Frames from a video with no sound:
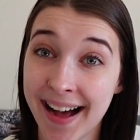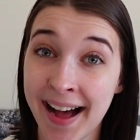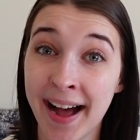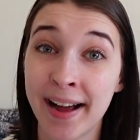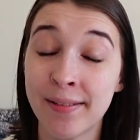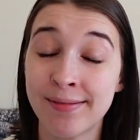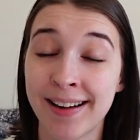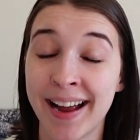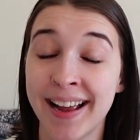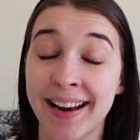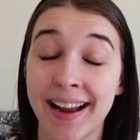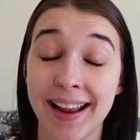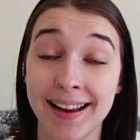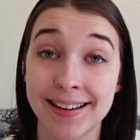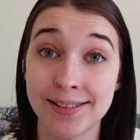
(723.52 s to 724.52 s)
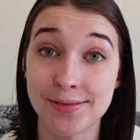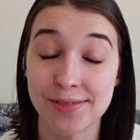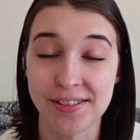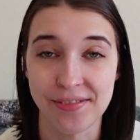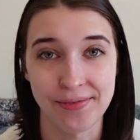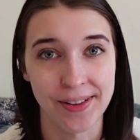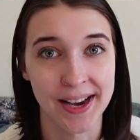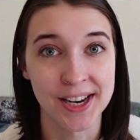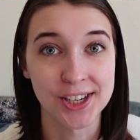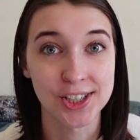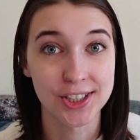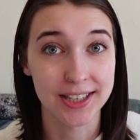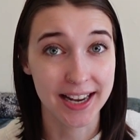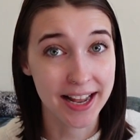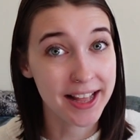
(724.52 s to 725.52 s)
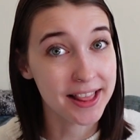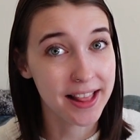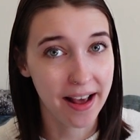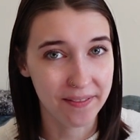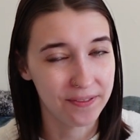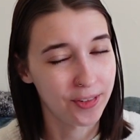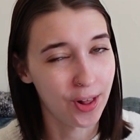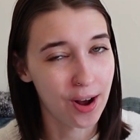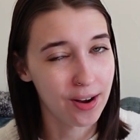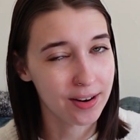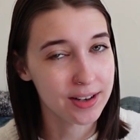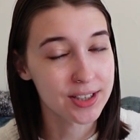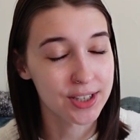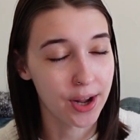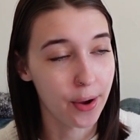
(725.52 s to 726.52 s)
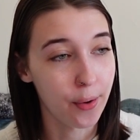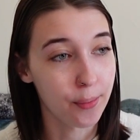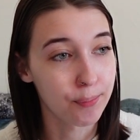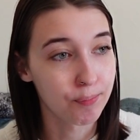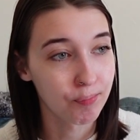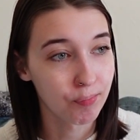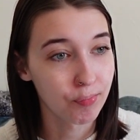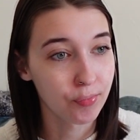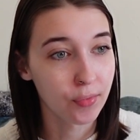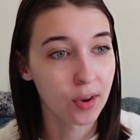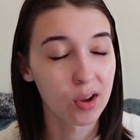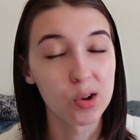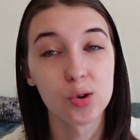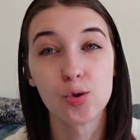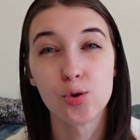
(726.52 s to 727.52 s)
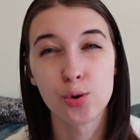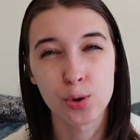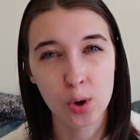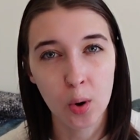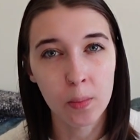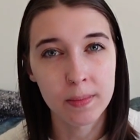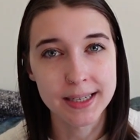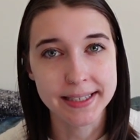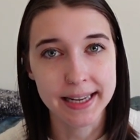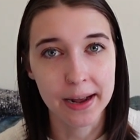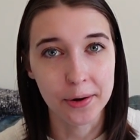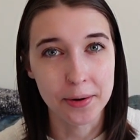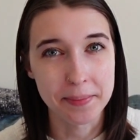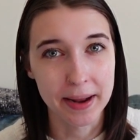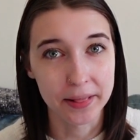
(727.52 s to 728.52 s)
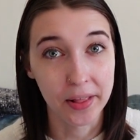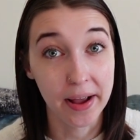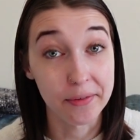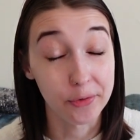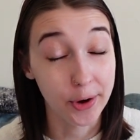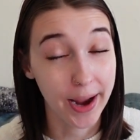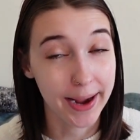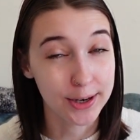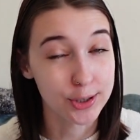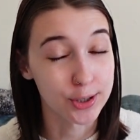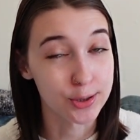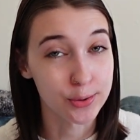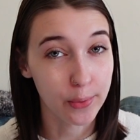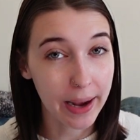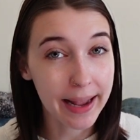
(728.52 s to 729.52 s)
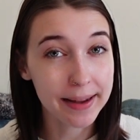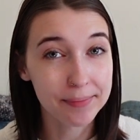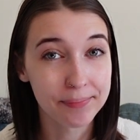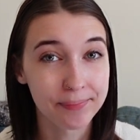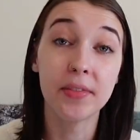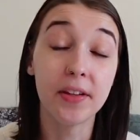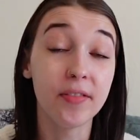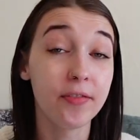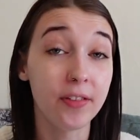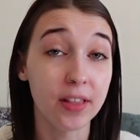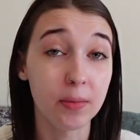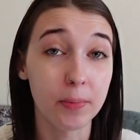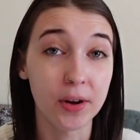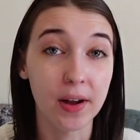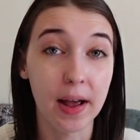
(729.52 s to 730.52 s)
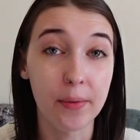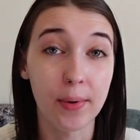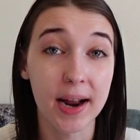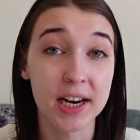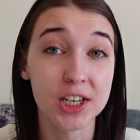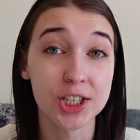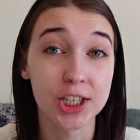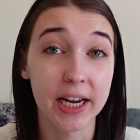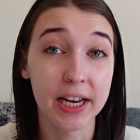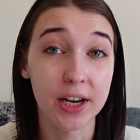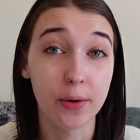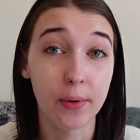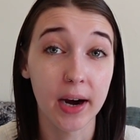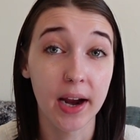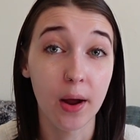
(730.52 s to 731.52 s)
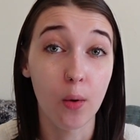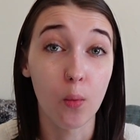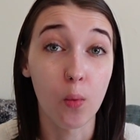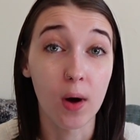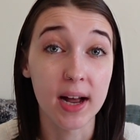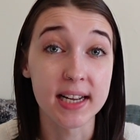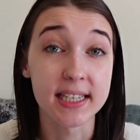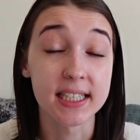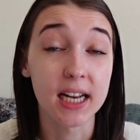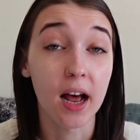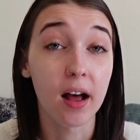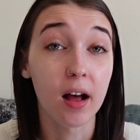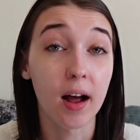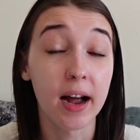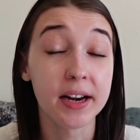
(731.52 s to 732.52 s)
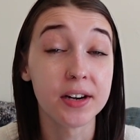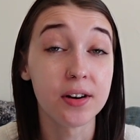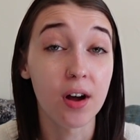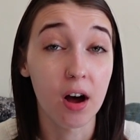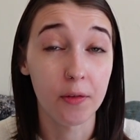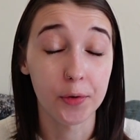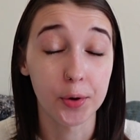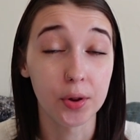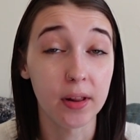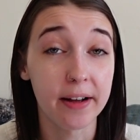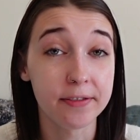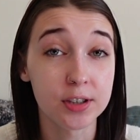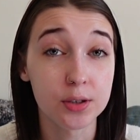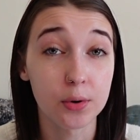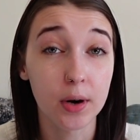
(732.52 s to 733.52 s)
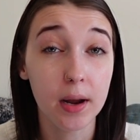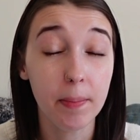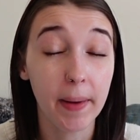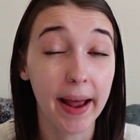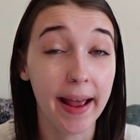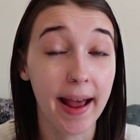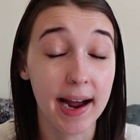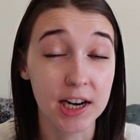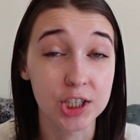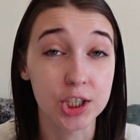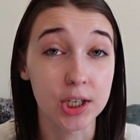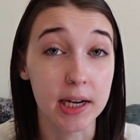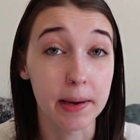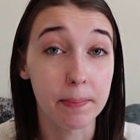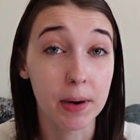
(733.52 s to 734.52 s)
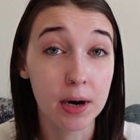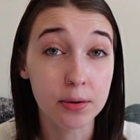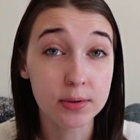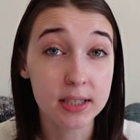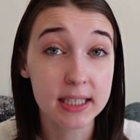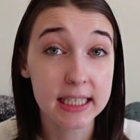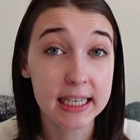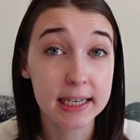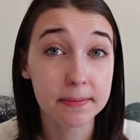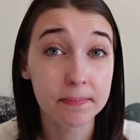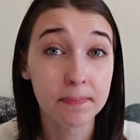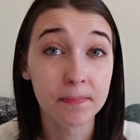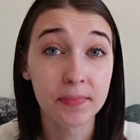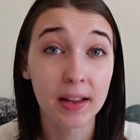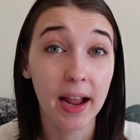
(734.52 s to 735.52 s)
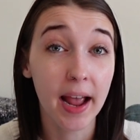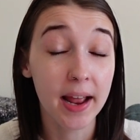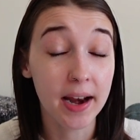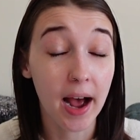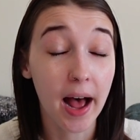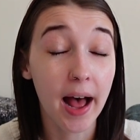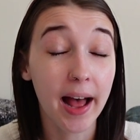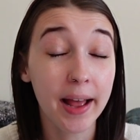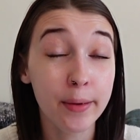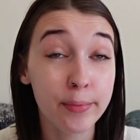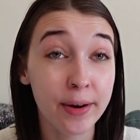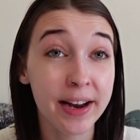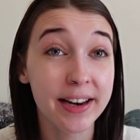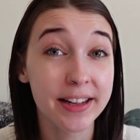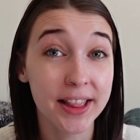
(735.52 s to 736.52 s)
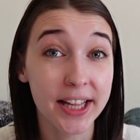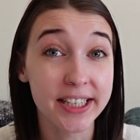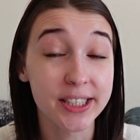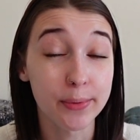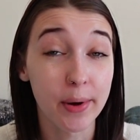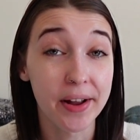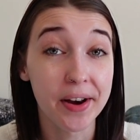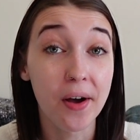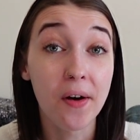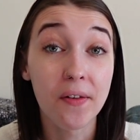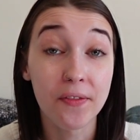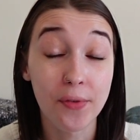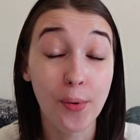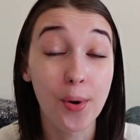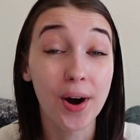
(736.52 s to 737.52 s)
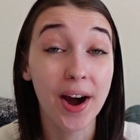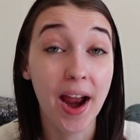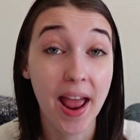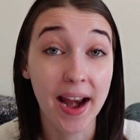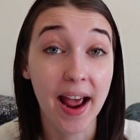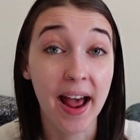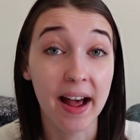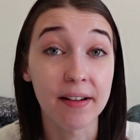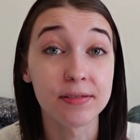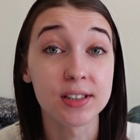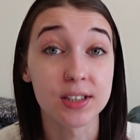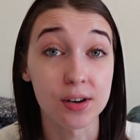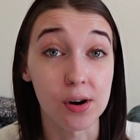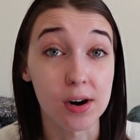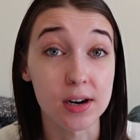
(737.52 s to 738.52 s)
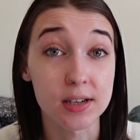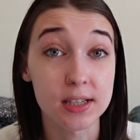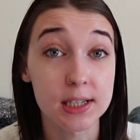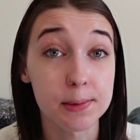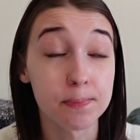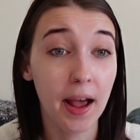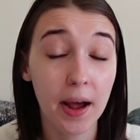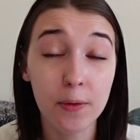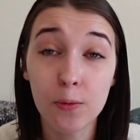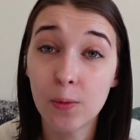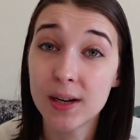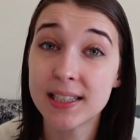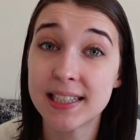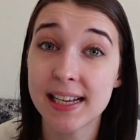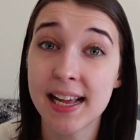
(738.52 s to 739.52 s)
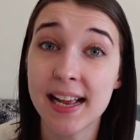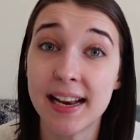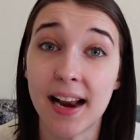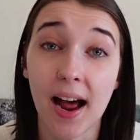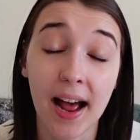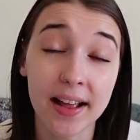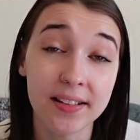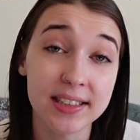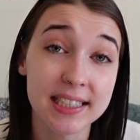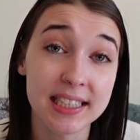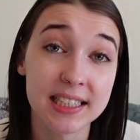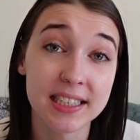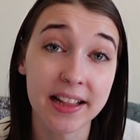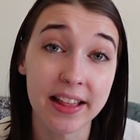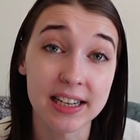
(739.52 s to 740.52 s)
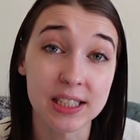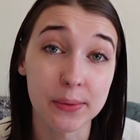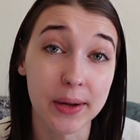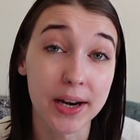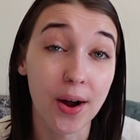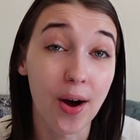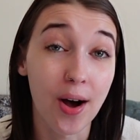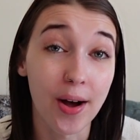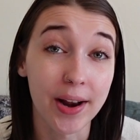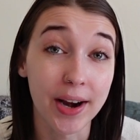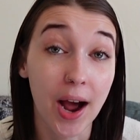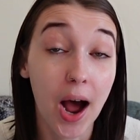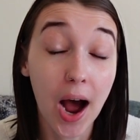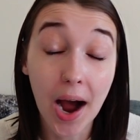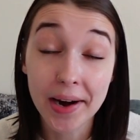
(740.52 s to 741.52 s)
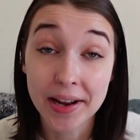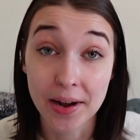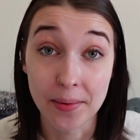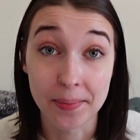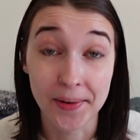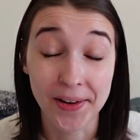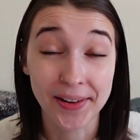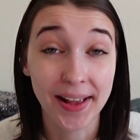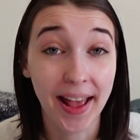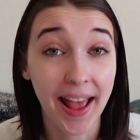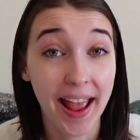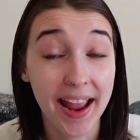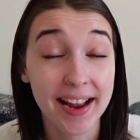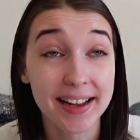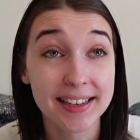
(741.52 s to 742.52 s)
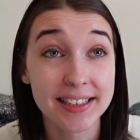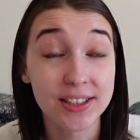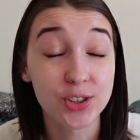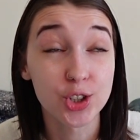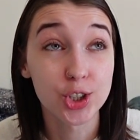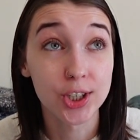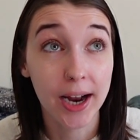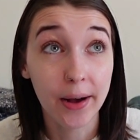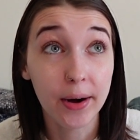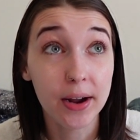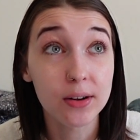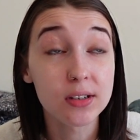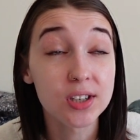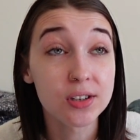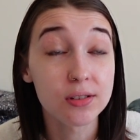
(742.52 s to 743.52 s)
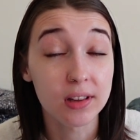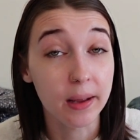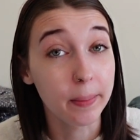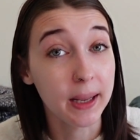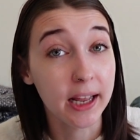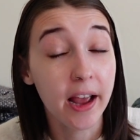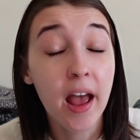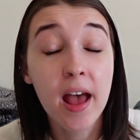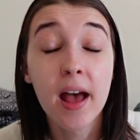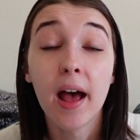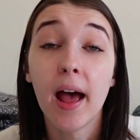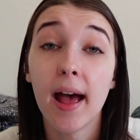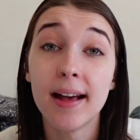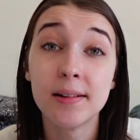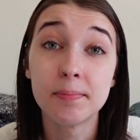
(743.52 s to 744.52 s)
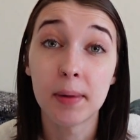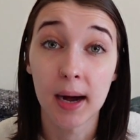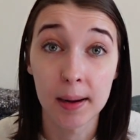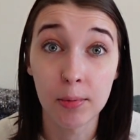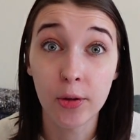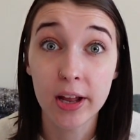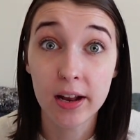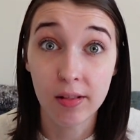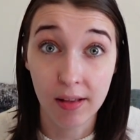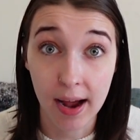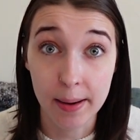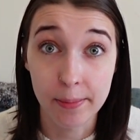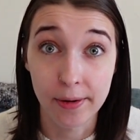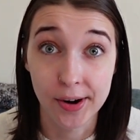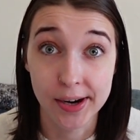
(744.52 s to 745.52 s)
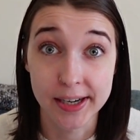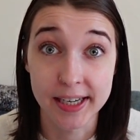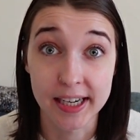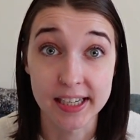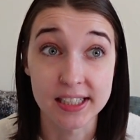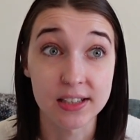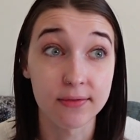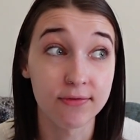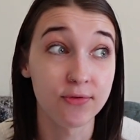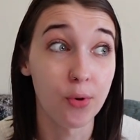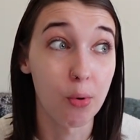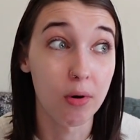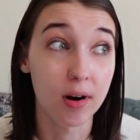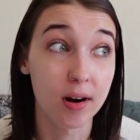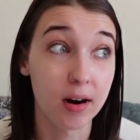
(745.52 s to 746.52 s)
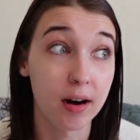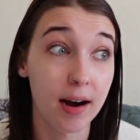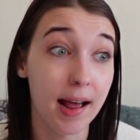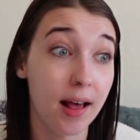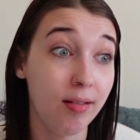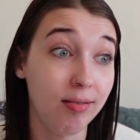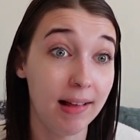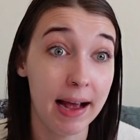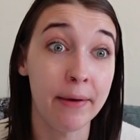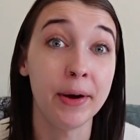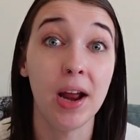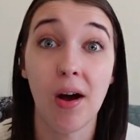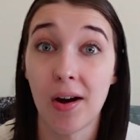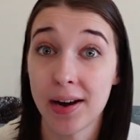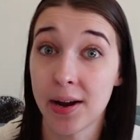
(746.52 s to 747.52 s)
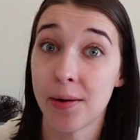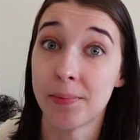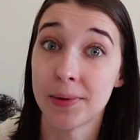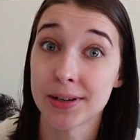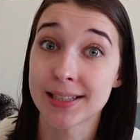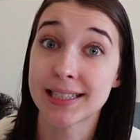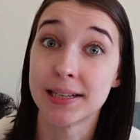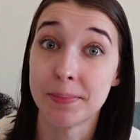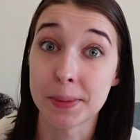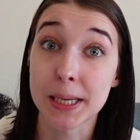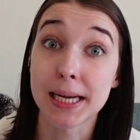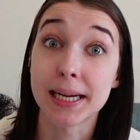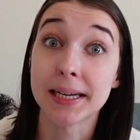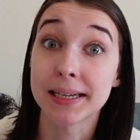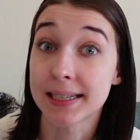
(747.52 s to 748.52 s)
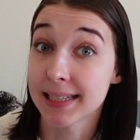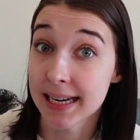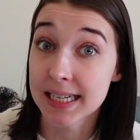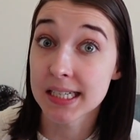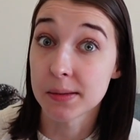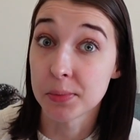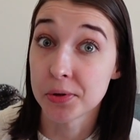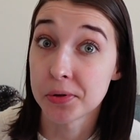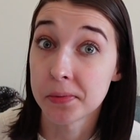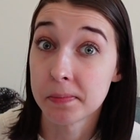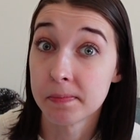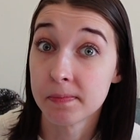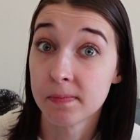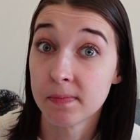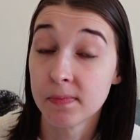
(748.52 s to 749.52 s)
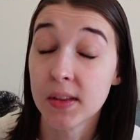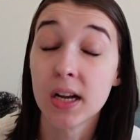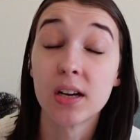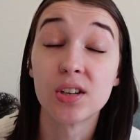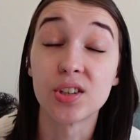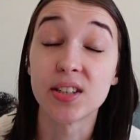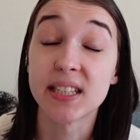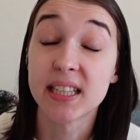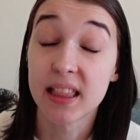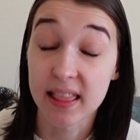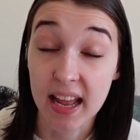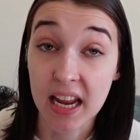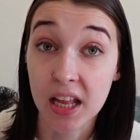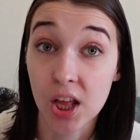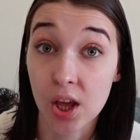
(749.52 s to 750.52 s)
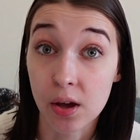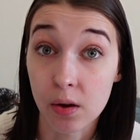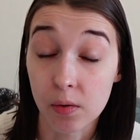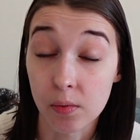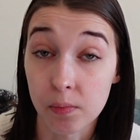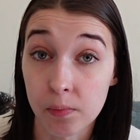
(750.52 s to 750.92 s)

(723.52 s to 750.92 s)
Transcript: I read and or finished in that vlog. So don't miss out on my live reactions, okay? The 5th book I read in January was a novel love story by Ashley Poston, and I rated this one 4.5 stars. And once again, I listened to this one on audiobook, and shout out to Libby and public libraries for allowing audiobooks to be accessible. Just thank you.